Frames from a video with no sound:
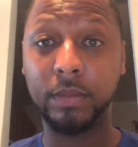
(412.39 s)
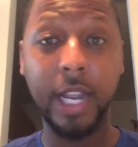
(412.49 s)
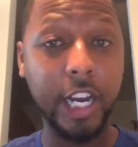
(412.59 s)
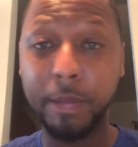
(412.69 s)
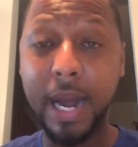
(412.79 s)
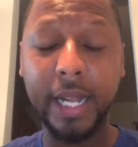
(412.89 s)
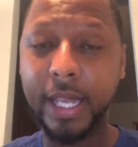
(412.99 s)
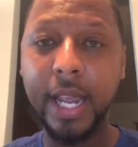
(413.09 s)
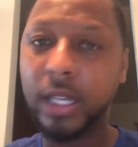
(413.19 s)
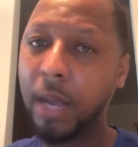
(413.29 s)
Everybody
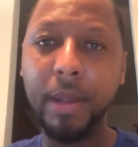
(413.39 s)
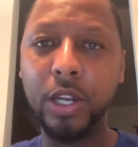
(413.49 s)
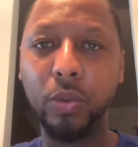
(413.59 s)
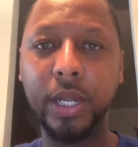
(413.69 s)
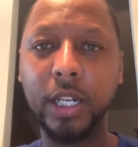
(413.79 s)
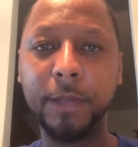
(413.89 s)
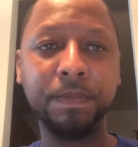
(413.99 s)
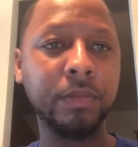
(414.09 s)
can't come in New England